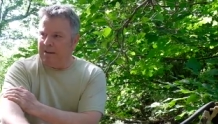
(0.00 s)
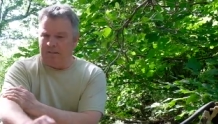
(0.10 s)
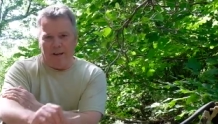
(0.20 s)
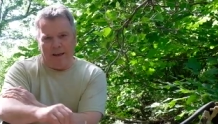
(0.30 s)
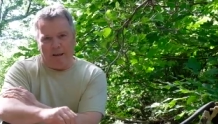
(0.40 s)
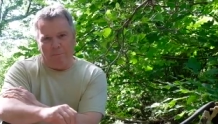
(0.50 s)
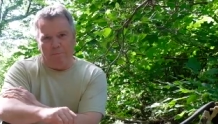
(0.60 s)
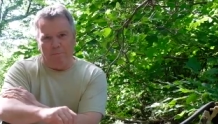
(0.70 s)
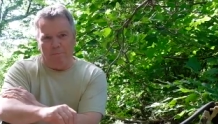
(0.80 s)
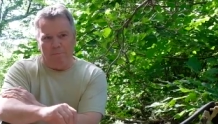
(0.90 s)
to get
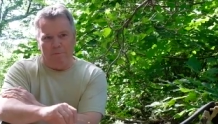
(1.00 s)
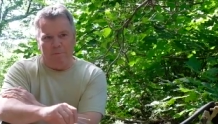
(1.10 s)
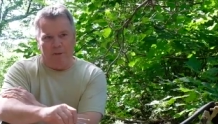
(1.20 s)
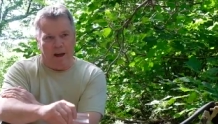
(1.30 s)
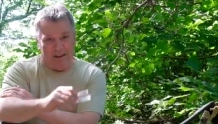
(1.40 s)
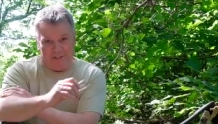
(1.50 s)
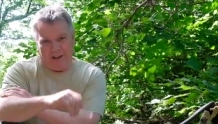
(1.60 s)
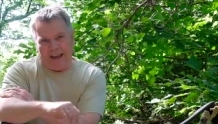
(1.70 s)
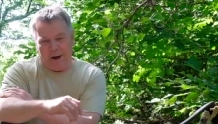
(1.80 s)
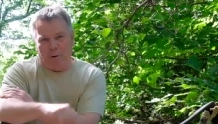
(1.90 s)

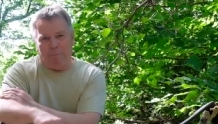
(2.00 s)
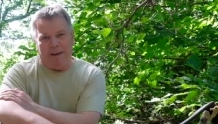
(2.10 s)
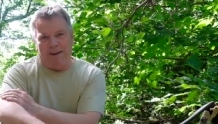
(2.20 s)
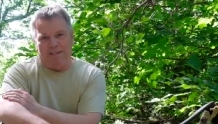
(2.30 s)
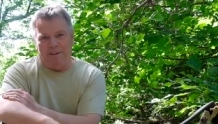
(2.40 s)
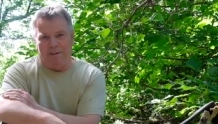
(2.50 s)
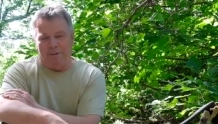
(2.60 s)
to get up here to,